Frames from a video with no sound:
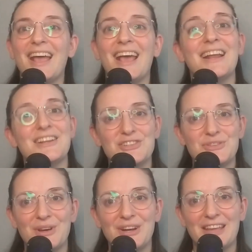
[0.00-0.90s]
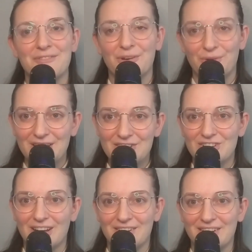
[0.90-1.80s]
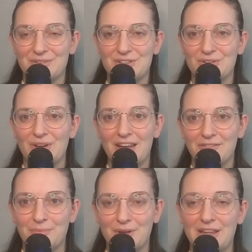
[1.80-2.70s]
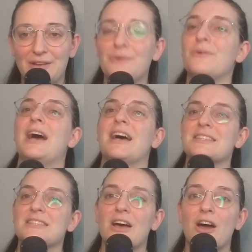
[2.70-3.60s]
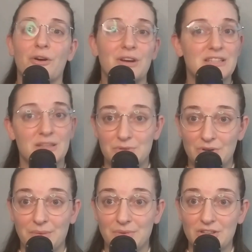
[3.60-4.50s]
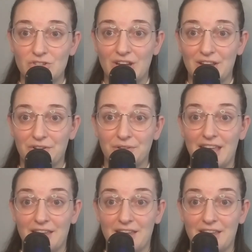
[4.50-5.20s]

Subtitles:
And I just want to give a quick shout out to everybody who has already subscribed to the channel.